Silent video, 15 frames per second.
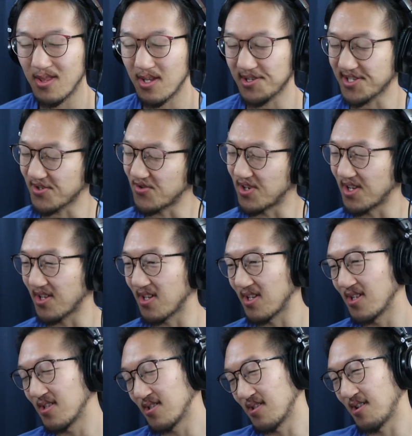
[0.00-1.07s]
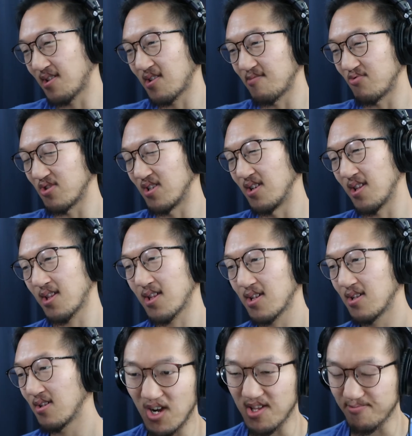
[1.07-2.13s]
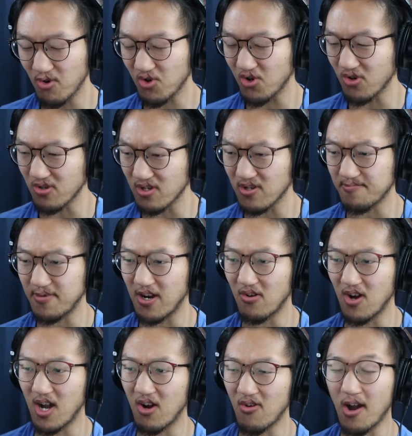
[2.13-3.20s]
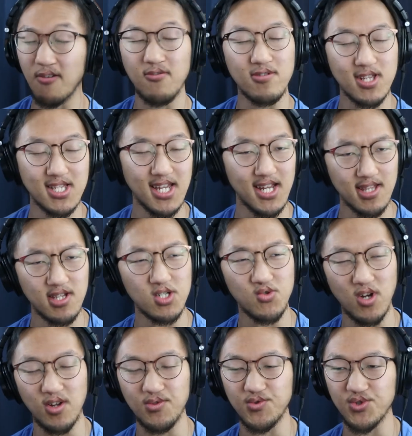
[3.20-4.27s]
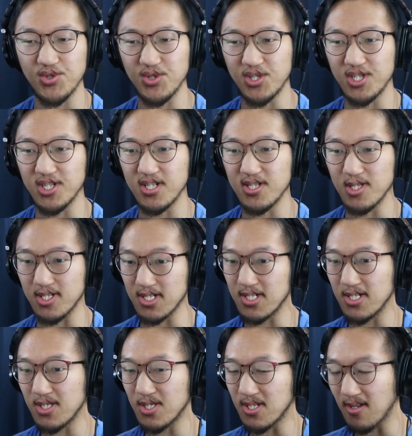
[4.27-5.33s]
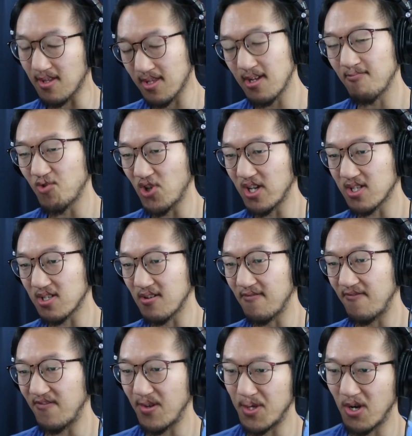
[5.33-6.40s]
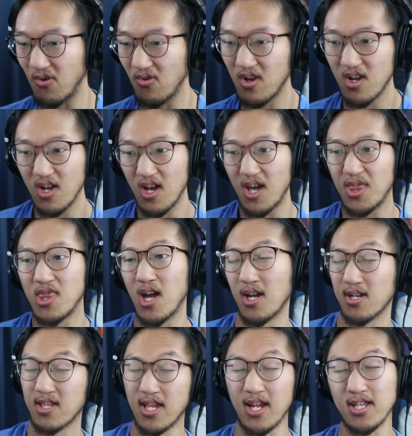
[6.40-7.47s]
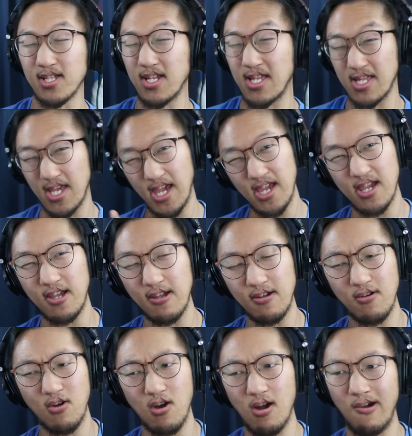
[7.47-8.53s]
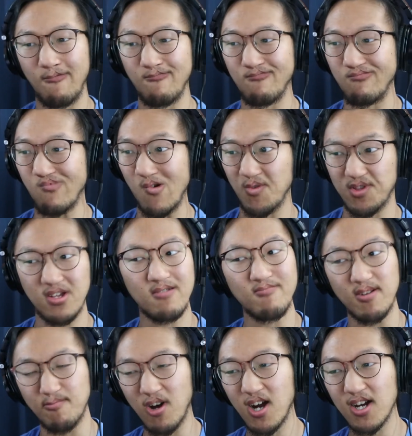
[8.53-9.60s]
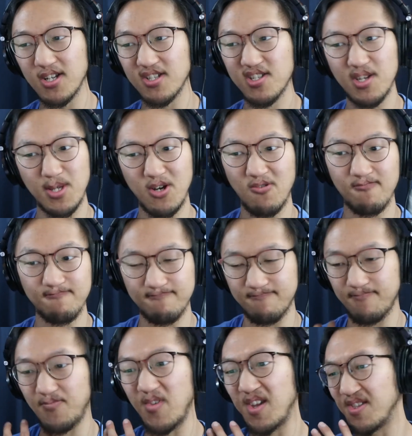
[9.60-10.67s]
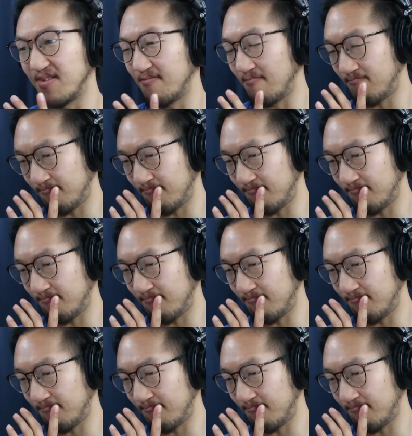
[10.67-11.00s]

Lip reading: that's crazy. That's super nuts. I spoke earlier about how I was dancing around the subject of, you know, not exactly saying what was on my mind, you know, and